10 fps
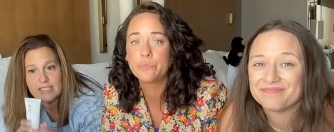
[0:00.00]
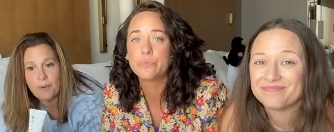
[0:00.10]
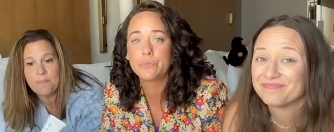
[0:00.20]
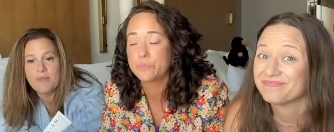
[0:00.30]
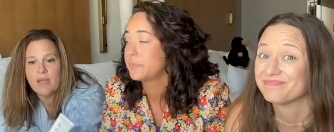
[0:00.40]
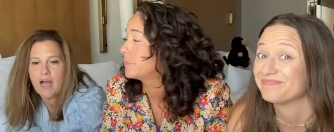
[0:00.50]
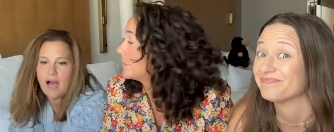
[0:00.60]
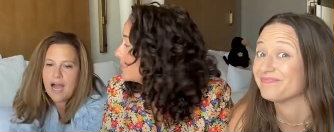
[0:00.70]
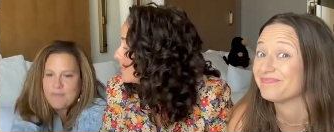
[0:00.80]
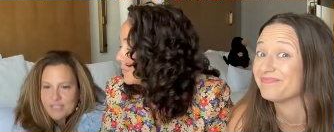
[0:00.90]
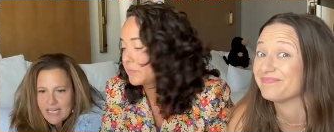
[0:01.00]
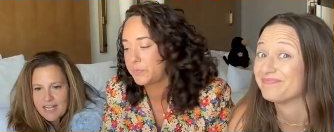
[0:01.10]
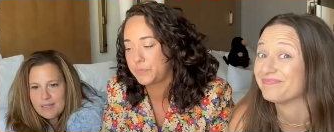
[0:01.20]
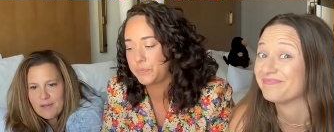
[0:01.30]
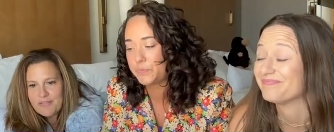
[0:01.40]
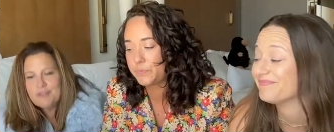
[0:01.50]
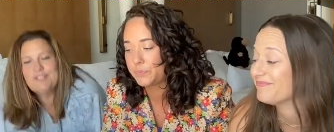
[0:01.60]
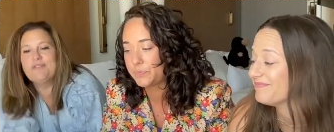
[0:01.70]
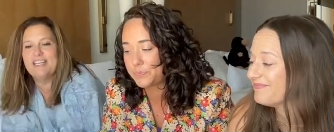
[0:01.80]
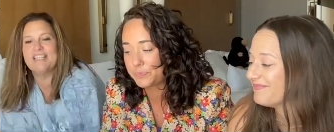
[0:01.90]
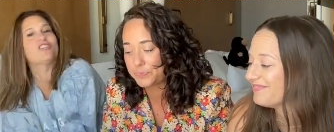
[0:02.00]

Speaker 1: So I'm just talking about those two things